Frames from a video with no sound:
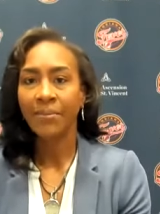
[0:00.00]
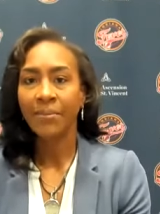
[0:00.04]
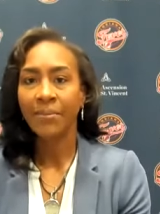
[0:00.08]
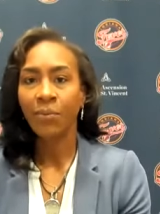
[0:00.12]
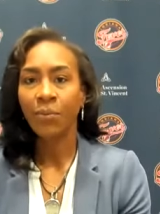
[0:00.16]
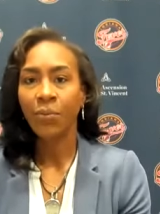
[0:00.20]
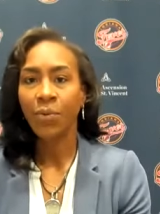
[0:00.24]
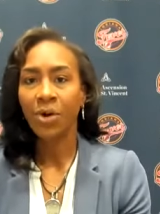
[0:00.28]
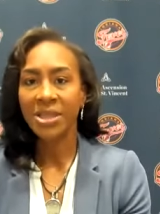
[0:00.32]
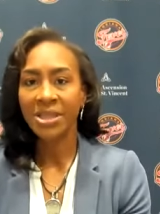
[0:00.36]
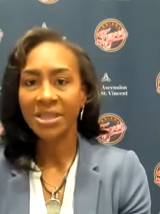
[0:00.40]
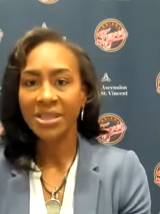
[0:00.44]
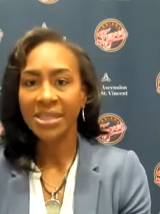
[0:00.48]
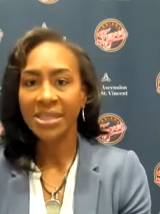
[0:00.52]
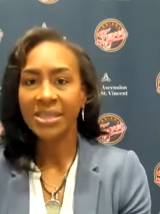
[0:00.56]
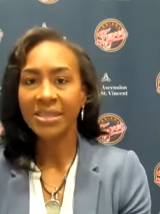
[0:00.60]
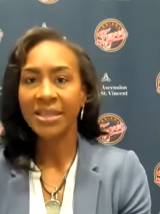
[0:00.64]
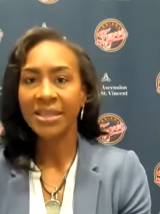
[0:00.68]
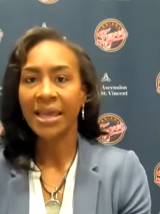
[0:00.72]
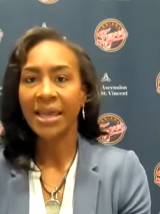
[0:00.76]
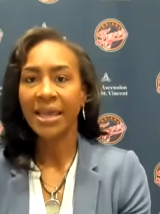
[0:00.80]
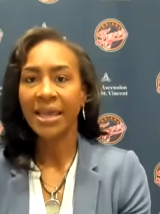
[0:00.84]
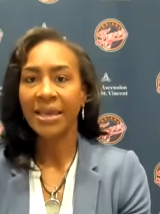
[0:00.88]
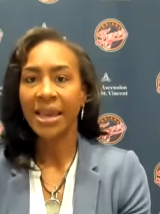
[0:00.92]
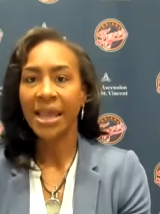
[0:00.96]
One thing
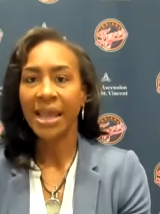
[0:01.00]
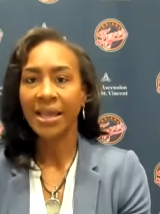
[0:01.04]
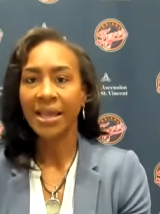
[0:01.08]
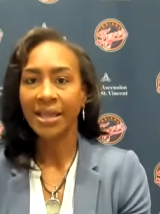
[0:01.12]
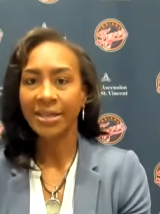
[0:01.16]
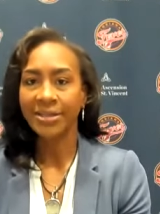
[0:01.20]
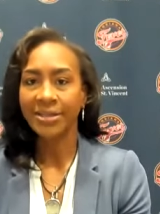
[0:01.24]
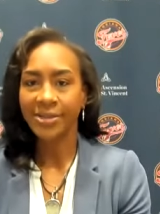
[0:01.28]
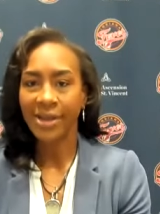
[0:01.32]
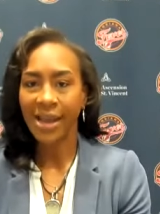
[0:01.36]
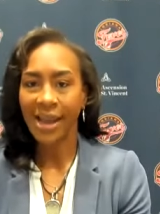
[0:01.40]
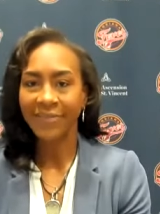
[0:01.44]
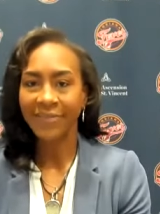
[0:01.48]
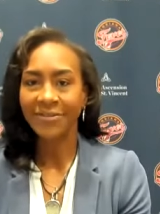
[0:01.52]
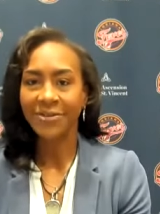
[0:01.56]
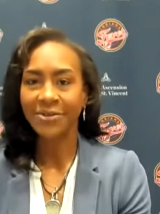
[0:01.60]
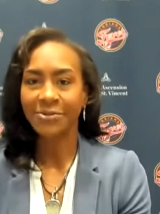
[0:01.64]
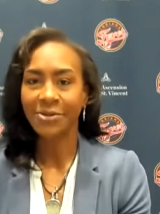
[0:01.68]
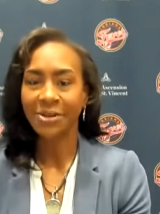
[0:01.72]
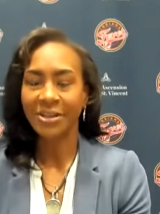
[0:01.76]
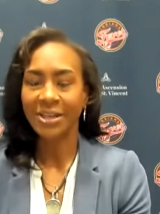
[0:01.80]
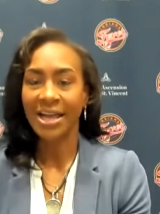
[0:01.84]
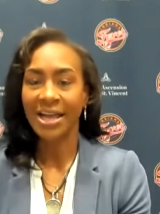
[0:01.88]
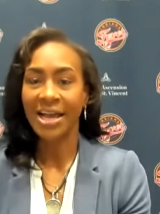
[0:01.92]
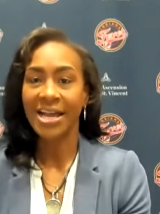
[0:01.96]
that you have to
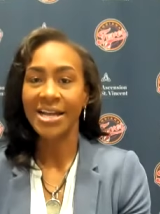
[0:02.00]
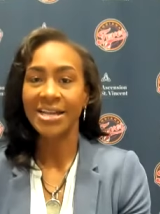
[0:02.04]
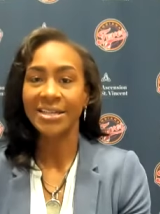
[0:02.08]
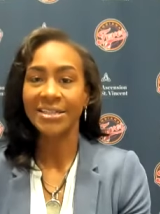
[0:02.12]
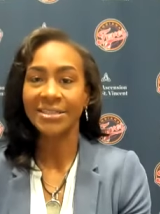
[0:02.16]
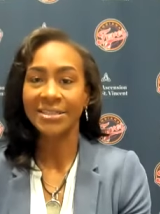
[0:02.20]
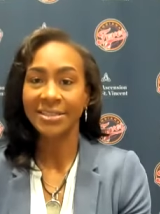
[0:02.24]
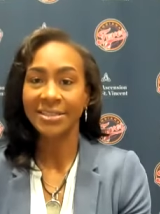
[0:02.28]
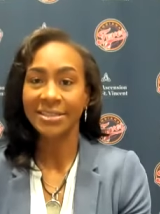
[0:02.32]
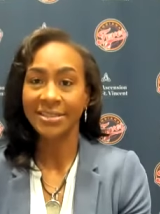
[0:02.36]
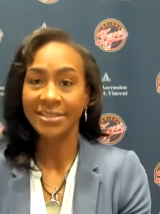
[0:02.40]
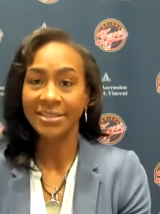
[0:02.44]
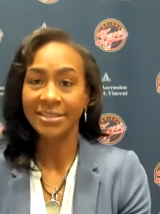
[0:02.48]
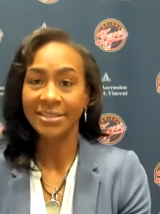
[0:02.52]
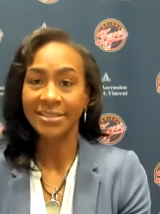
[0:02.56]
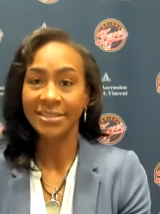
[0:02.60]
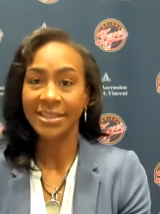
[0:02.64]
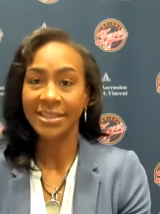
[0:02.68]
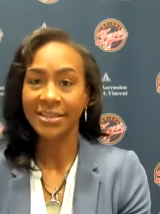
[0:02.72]
realize is